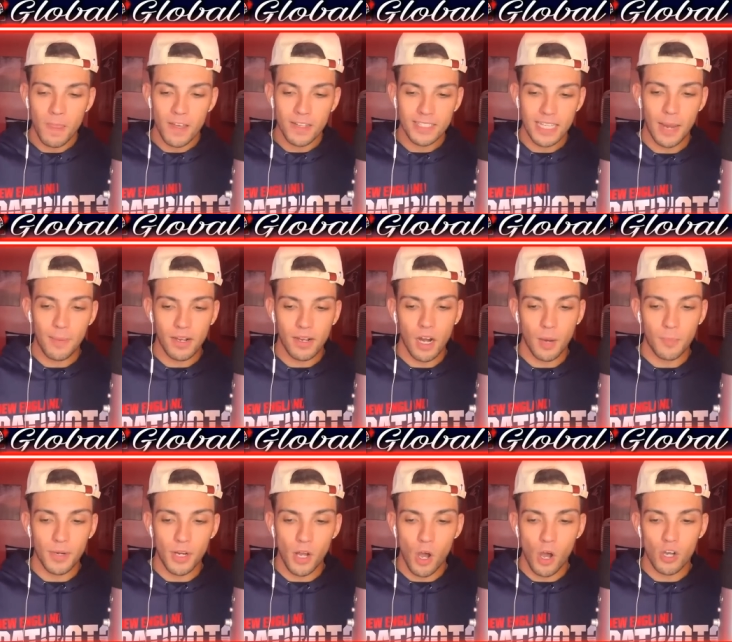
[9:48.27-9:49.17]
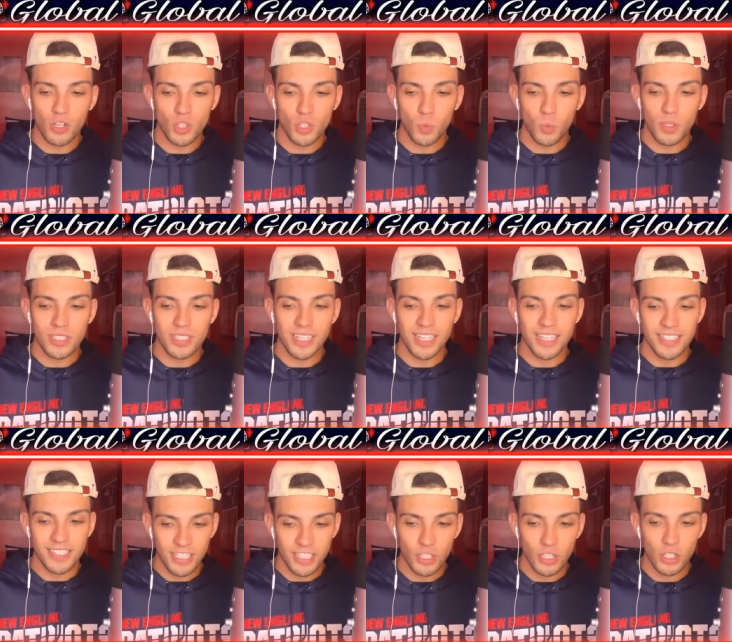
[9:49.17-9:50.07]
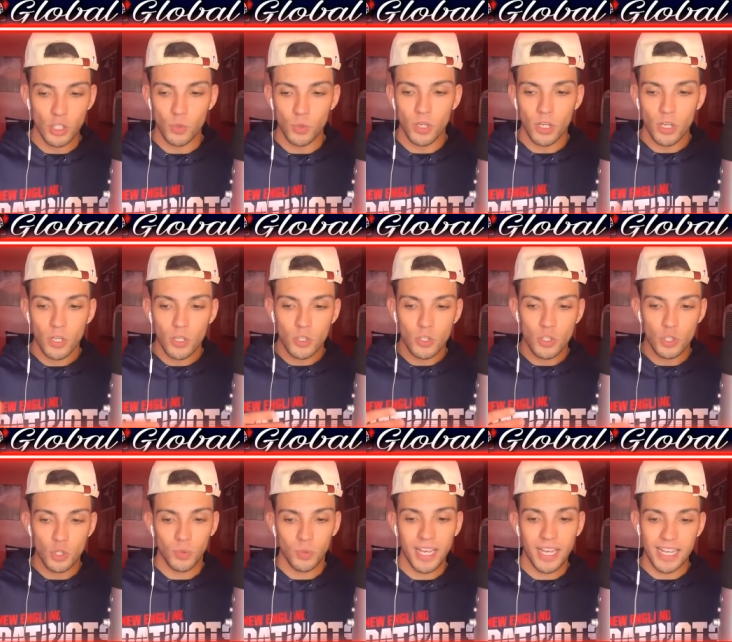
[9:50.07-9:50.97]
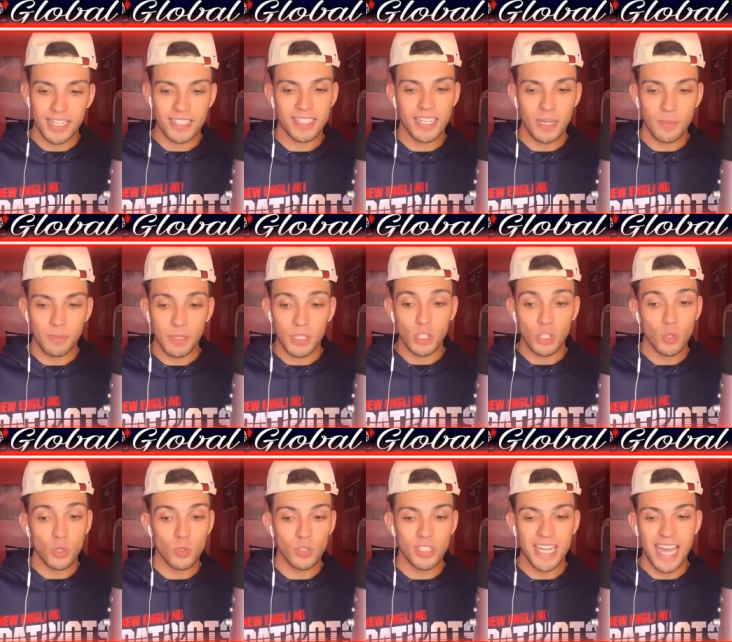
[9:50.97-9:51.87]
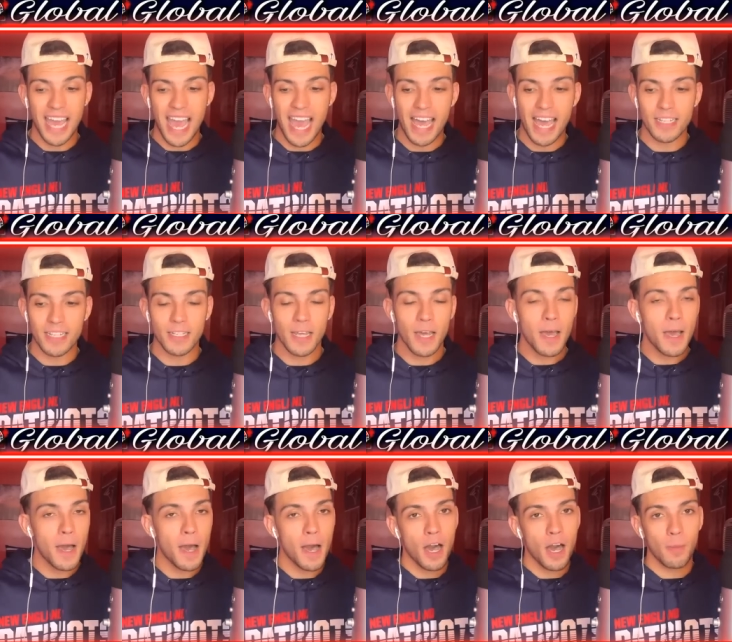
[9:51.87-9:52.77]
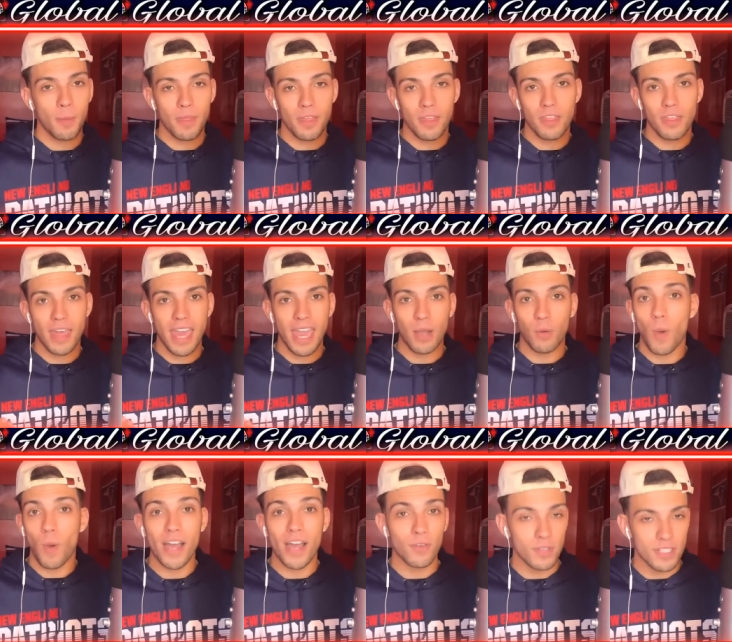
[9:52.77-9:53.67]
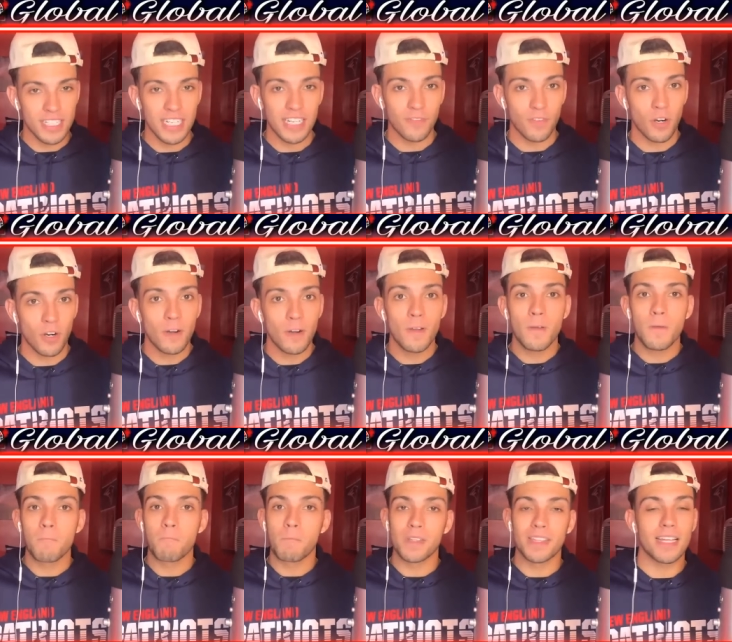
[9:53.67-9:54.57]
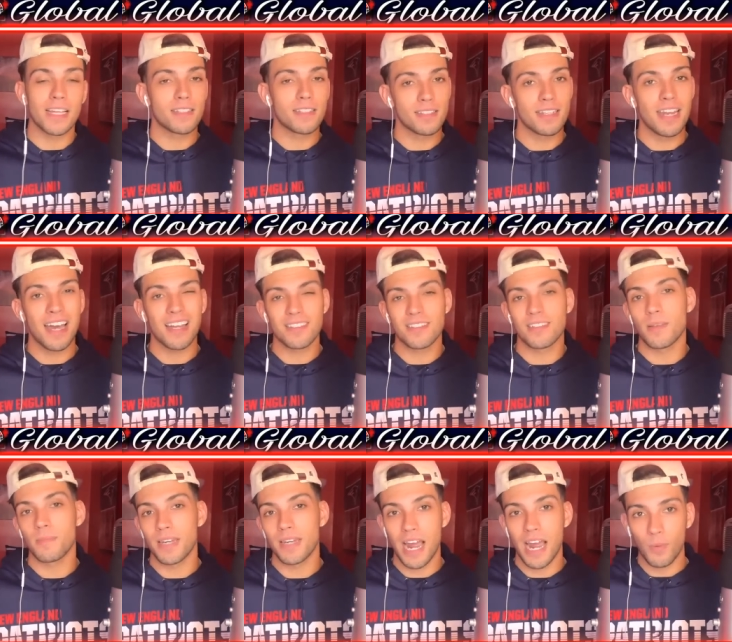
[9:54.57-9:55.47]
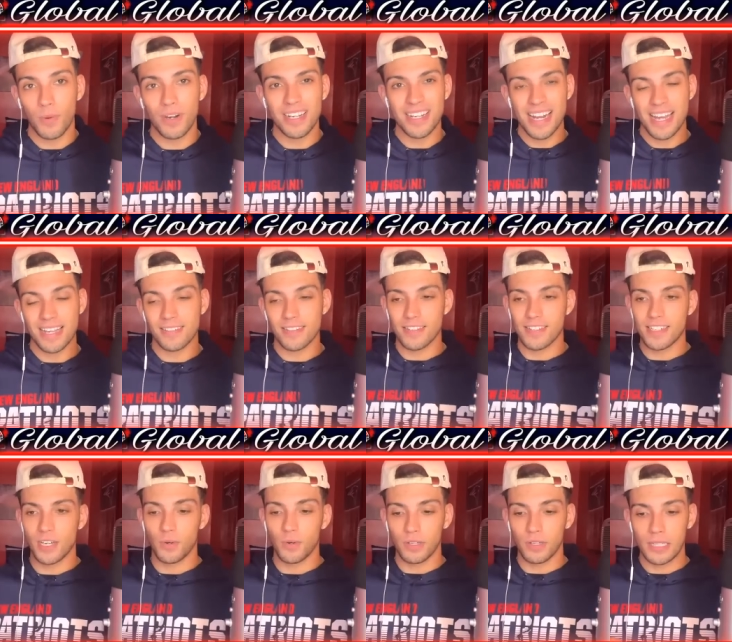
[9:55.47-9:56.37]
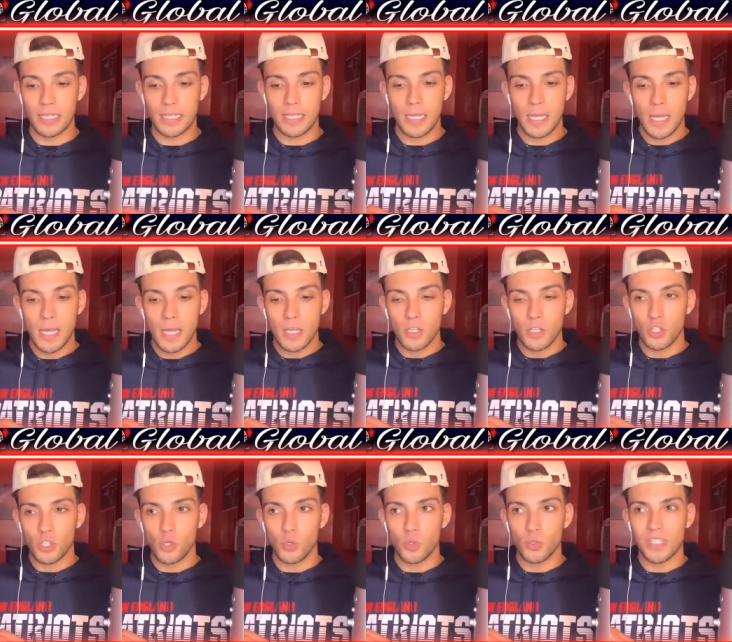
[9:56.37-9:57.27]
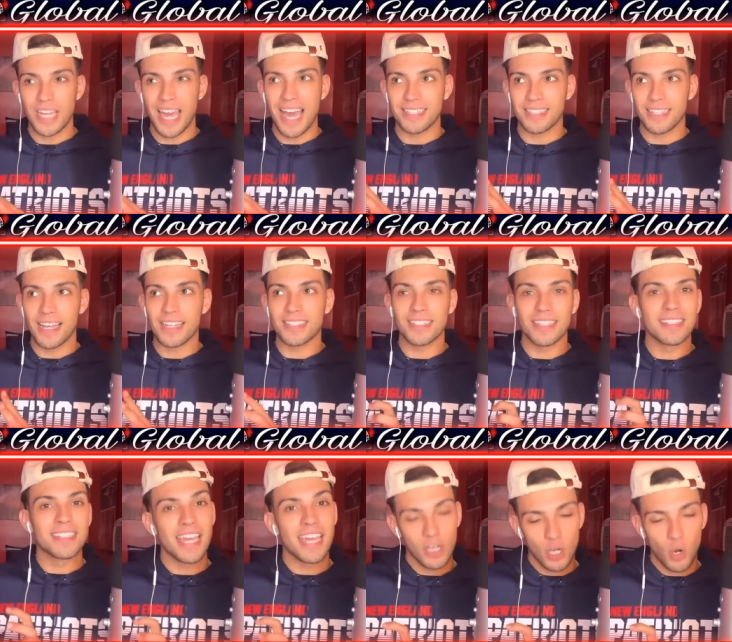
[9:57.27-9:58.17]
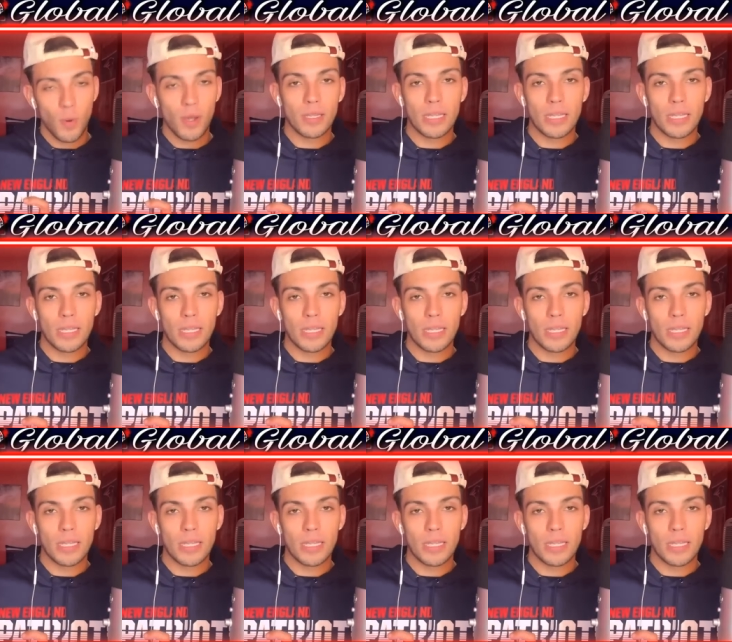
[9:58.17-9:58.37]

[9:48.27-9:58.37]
Ty Montgomery also was continued to, like I said, be used as um, a wide receiver, but that's not something I would necessarily use as as a takeaway.